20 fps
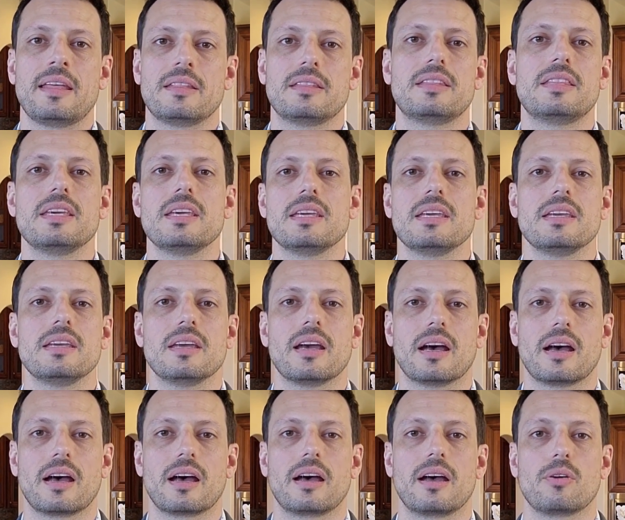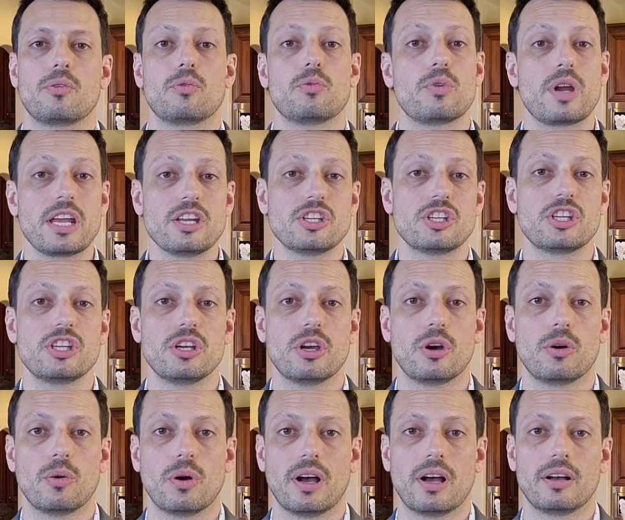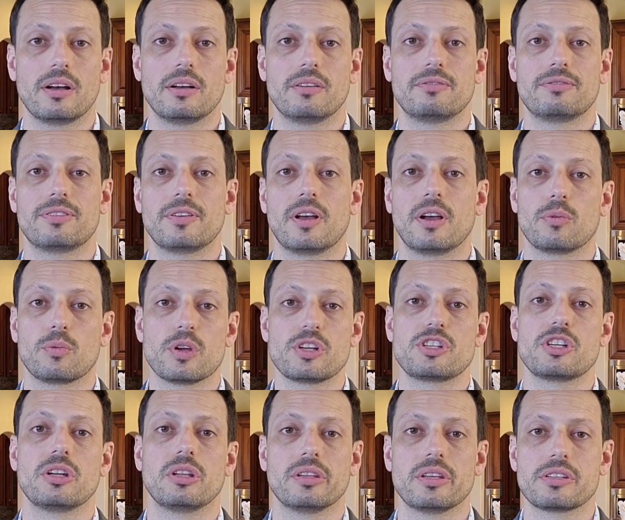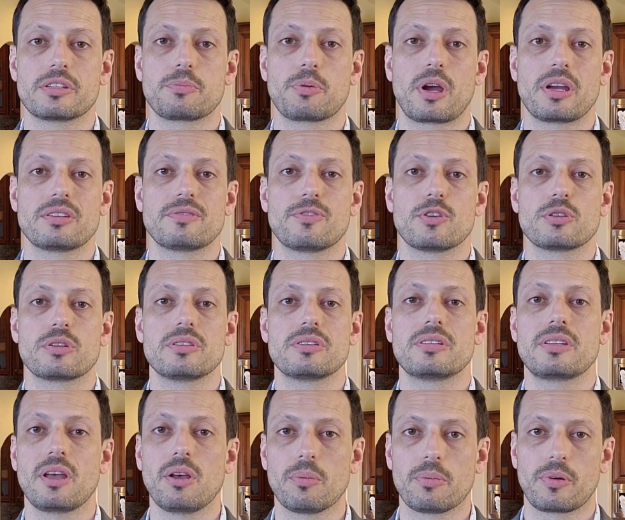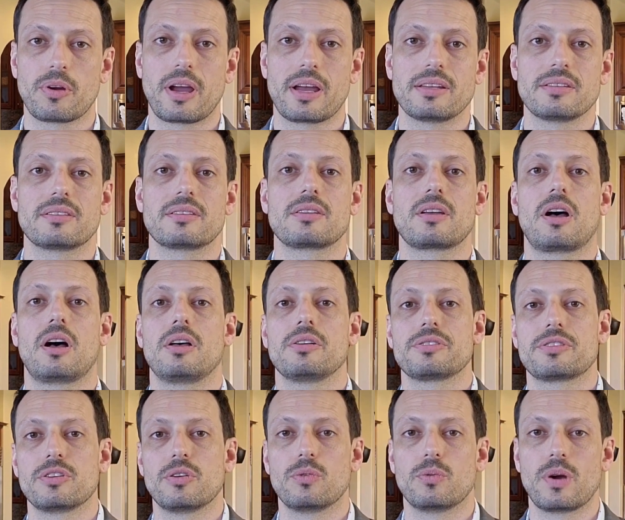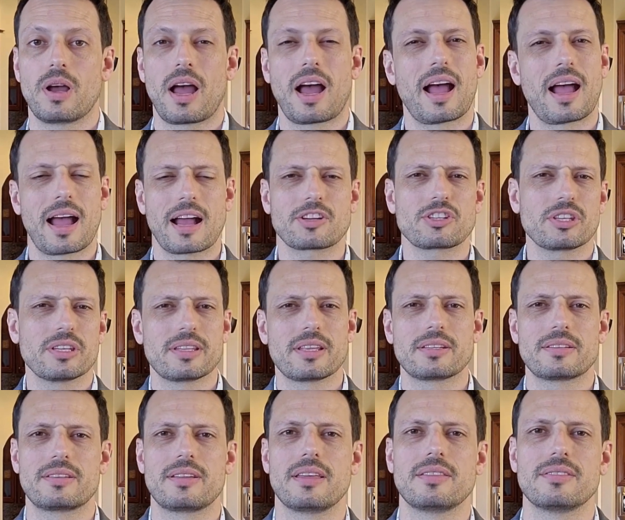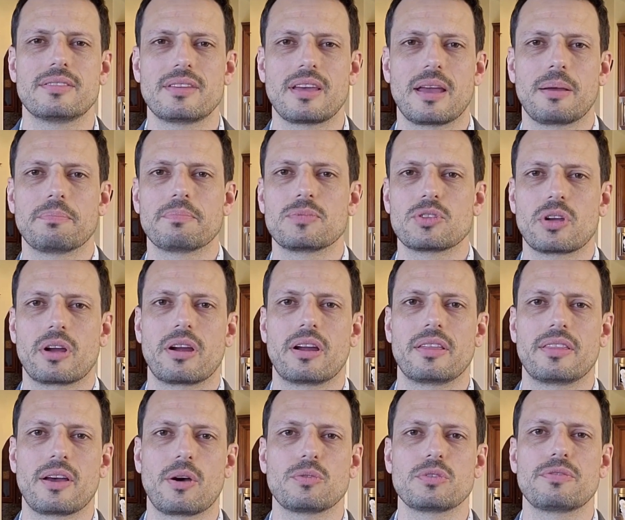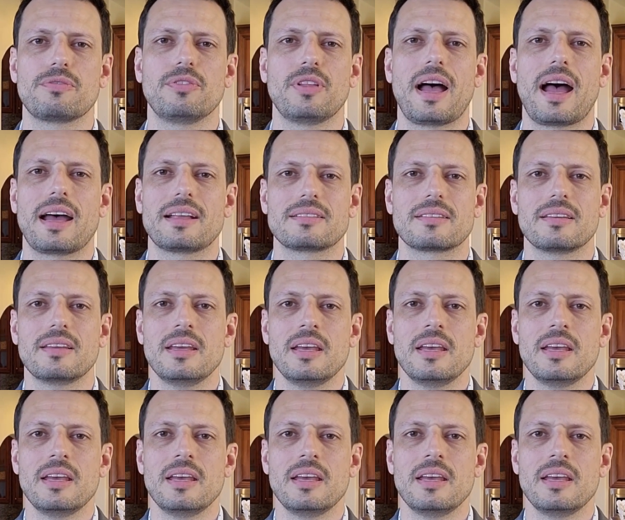The ratio of original list price versus sale price also, actually that stayed the same. Sorry, that was flat.